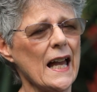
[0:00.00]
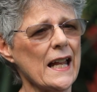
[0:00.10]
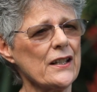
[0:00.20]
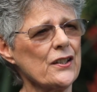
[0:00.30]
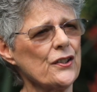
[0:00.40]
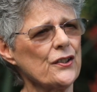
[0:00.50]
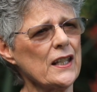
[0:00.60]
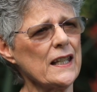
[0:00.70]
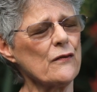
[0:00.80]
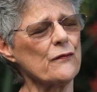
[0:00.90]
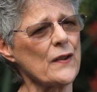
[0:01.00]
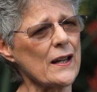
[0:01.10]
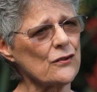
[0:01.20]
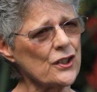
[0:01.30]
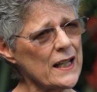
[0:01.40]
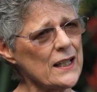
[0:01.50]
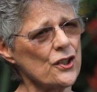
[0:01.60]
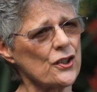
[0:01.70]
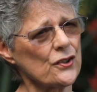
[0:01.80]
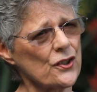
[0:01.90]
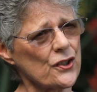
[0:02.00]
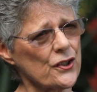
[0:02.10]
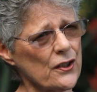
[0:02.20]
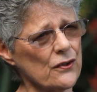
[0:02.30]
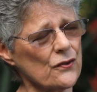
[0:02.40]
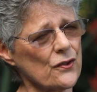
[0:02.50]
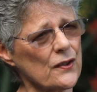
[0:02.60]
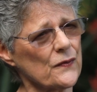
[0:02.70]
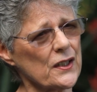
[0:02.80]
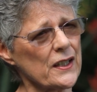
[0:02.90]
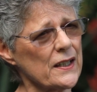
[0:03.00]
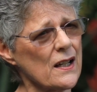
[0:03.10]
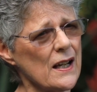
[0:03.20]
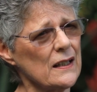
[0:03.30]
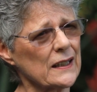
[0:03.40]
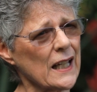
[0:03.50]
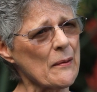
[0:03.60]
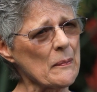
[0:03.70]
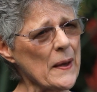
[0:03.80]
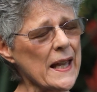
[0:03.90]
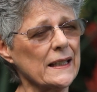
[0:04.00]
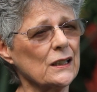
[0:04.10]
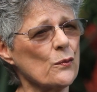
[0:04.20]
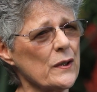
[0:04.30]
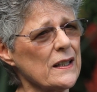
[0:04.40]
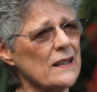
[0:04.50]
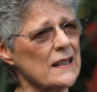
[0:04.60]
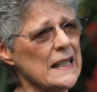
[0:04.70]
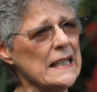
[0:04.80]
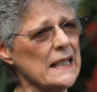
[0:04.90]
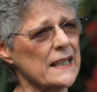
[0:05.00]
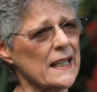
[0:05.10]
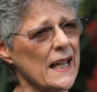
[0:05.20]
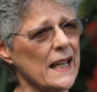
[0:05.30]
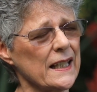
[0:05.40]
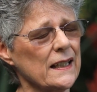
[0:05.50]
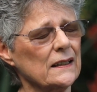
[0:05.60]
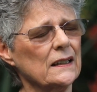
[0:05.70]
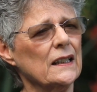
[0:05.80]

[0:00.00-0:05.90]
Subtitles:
and the foundation stones of the denial campaign that we see today